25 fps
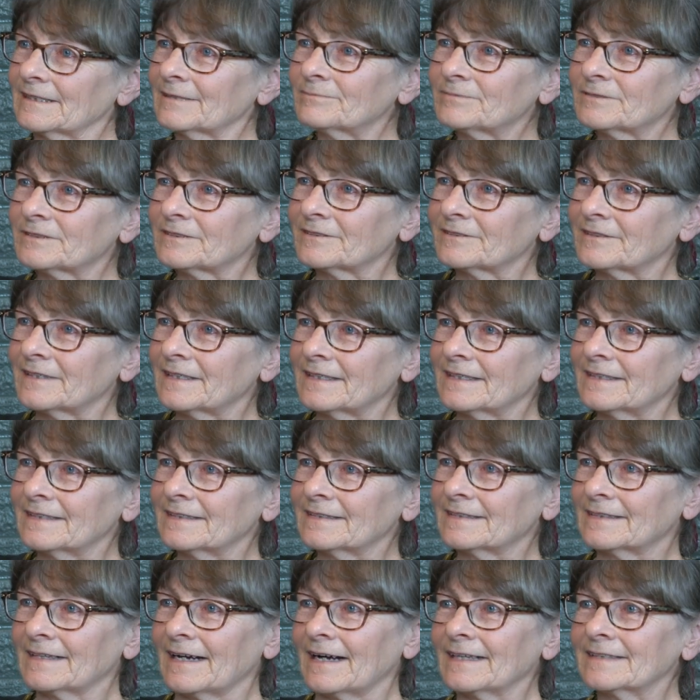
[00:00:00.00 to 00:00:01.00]
tips or
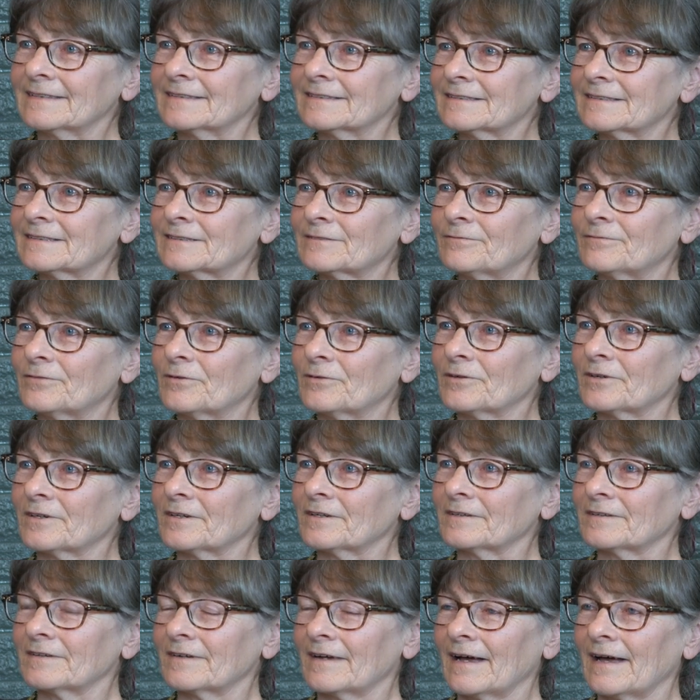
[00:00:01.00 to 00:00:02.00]
any guidance
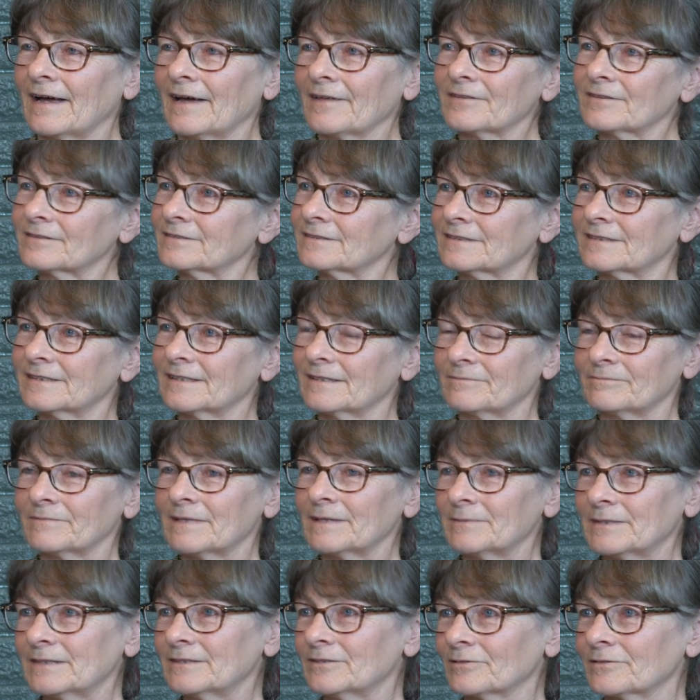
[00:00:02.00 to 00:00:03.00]
for others that
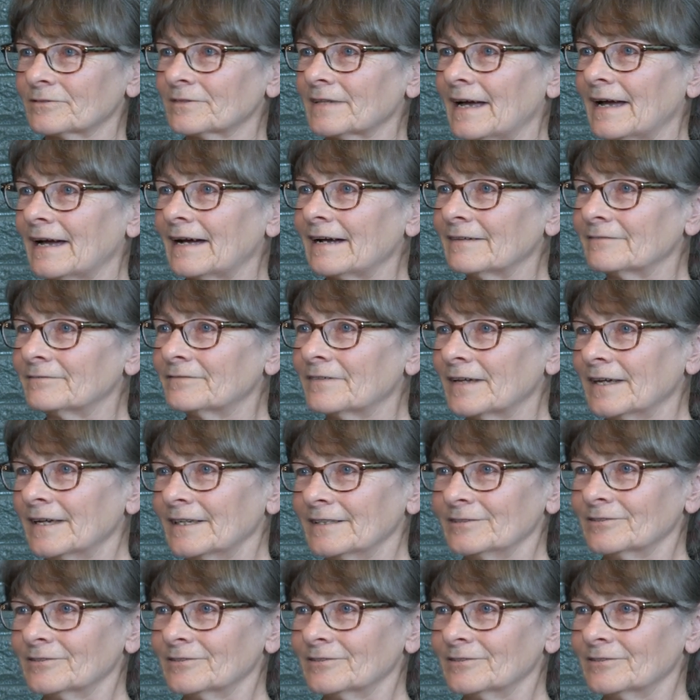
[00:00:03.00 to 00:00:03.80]
maybe don't have